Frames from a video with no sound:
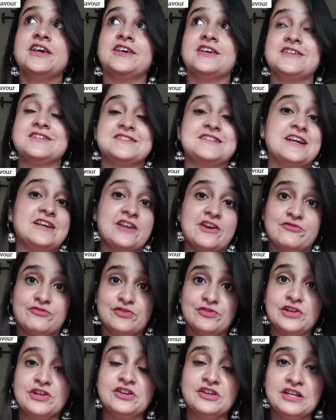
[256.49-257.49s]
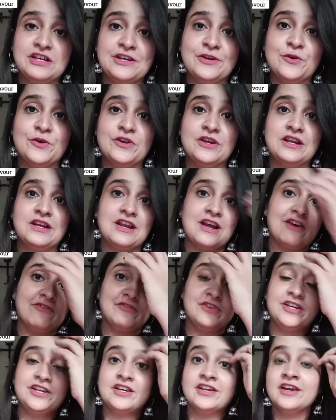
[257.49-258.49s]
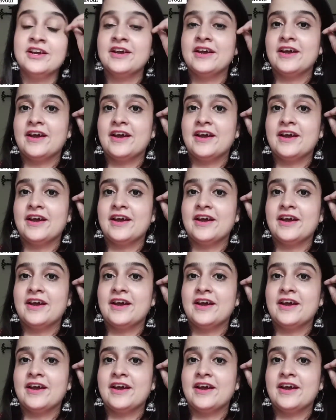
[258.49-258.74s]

Kids are definitely gonna love it.